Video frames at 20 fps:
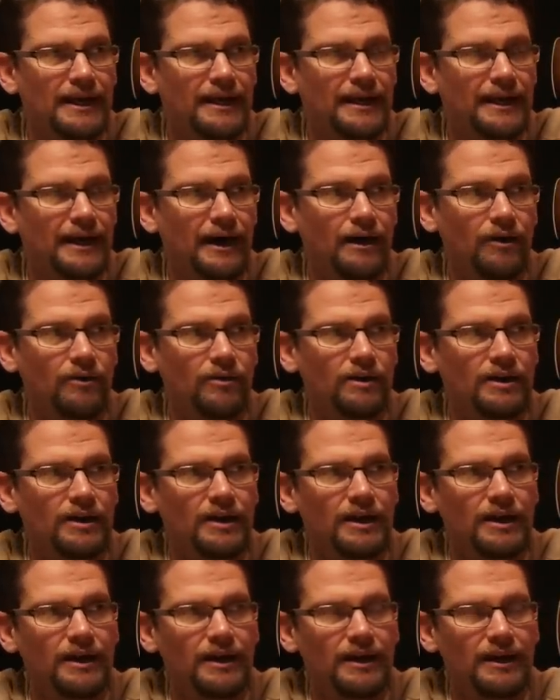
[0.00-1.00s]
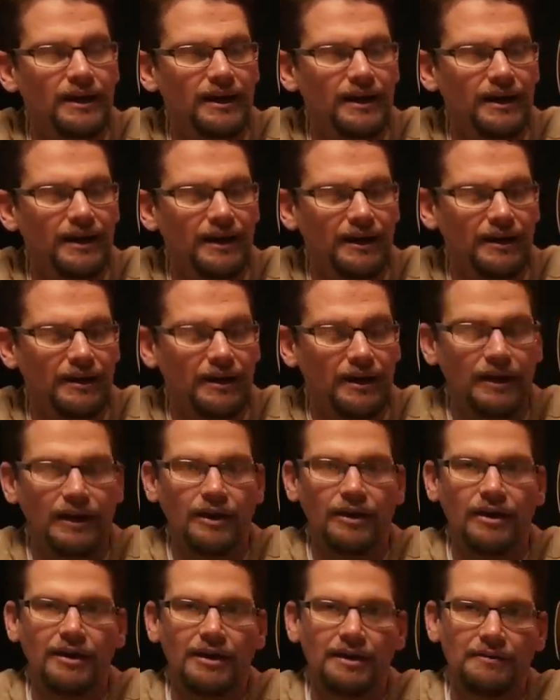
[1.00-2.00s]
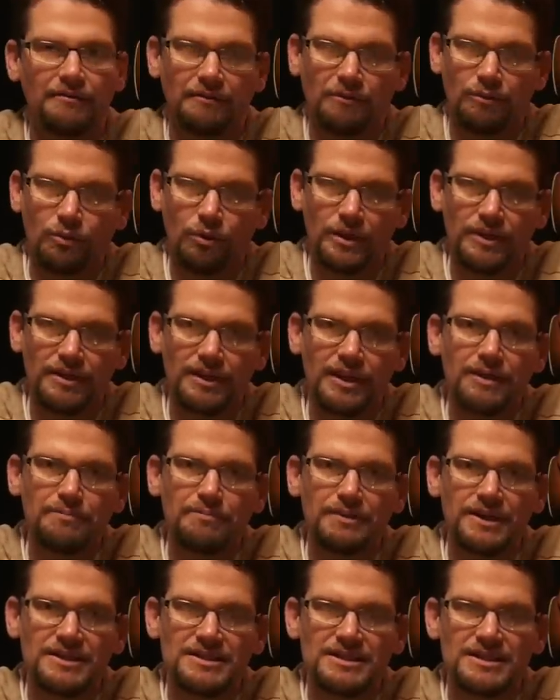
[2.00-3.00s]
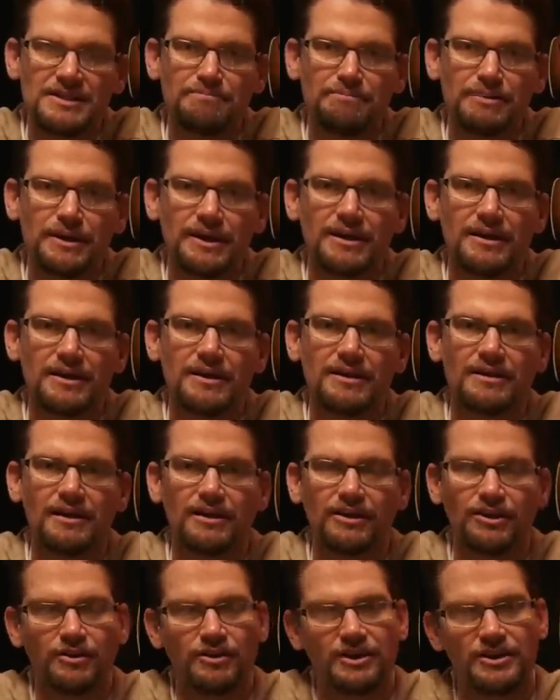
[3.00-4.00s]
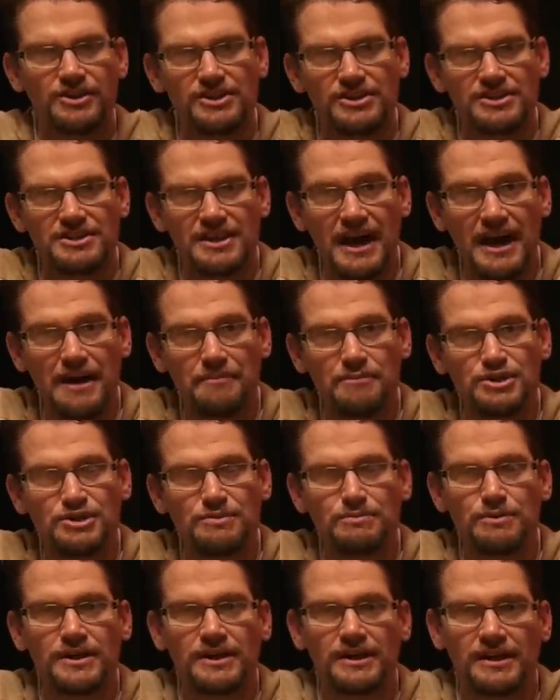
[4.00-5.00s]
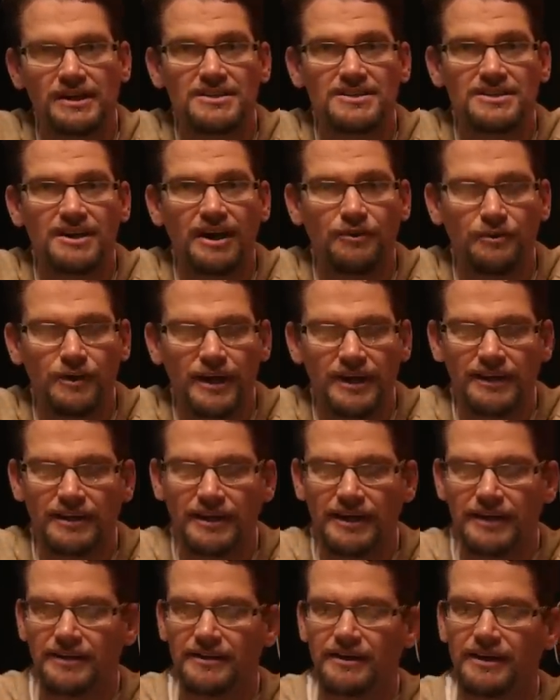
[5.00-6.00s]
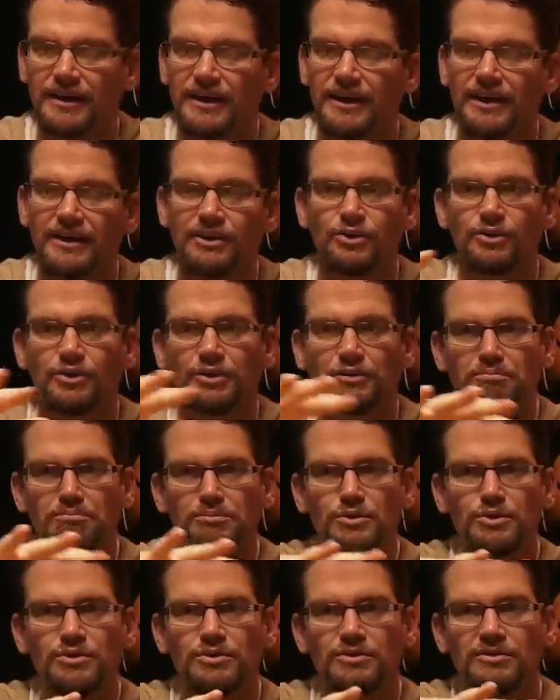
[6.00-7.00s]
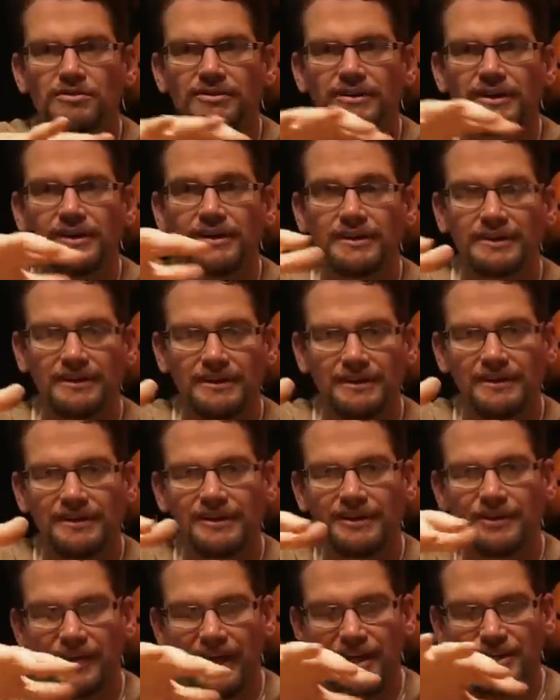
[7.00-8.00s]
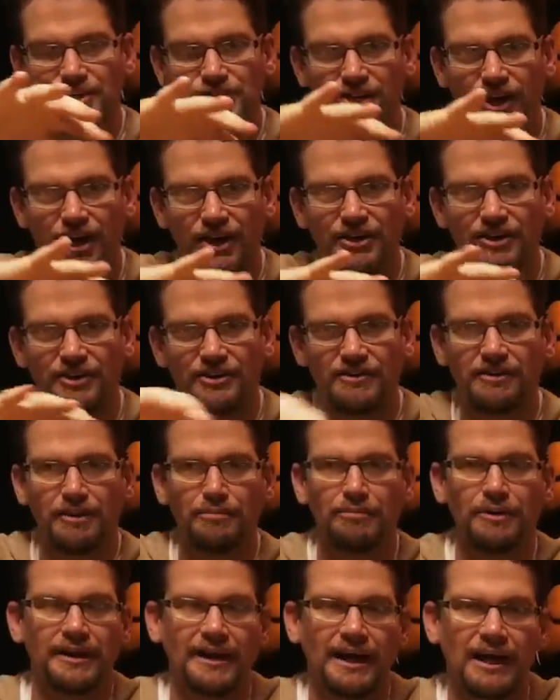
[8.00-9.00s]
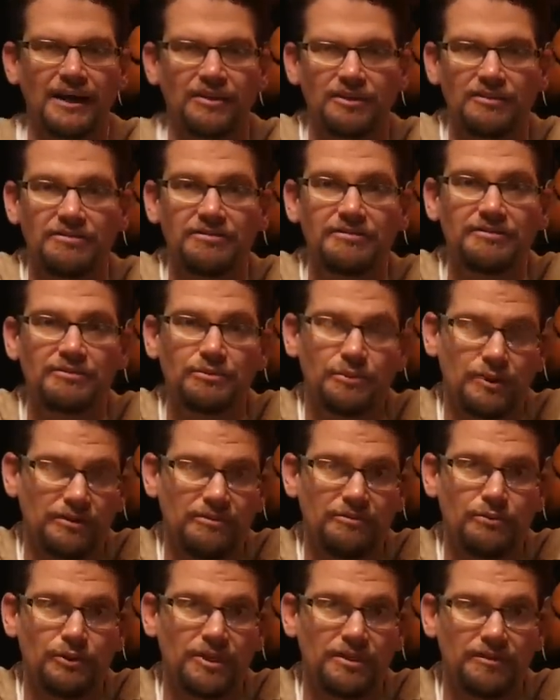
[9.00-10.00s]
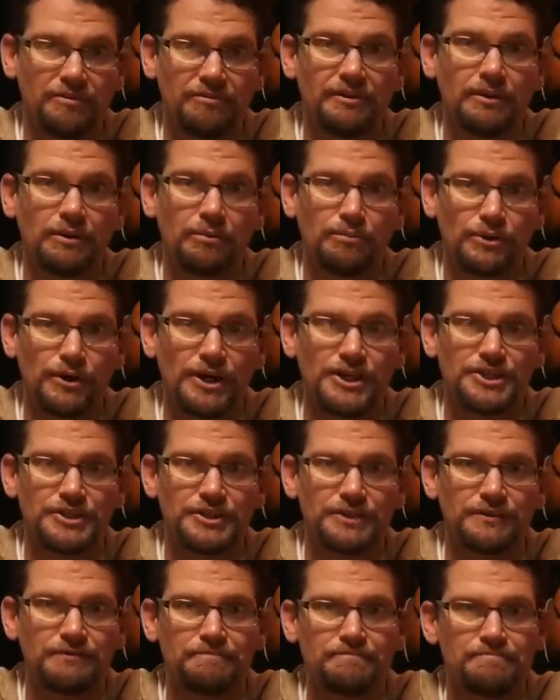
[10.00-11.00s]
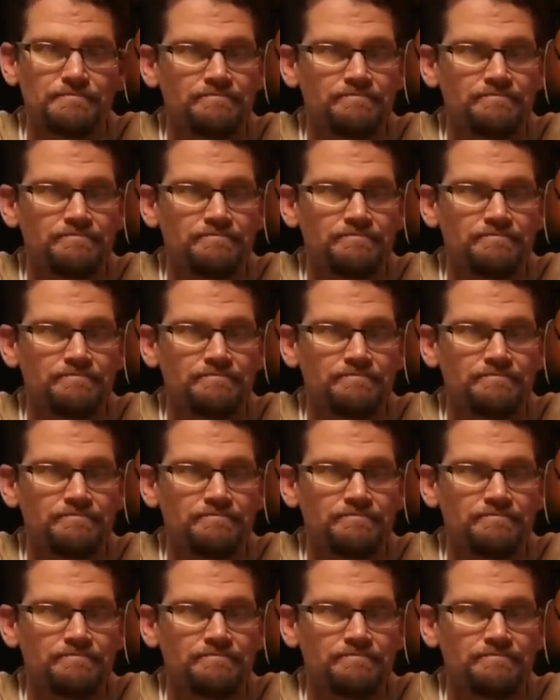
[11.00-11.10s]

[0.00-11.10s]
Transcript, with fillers: Now, uh, with any P C P that you can adjust the hammer spring and it's not regulated, you can move, you know, that shot curve up and down the, with, with the fill pressure.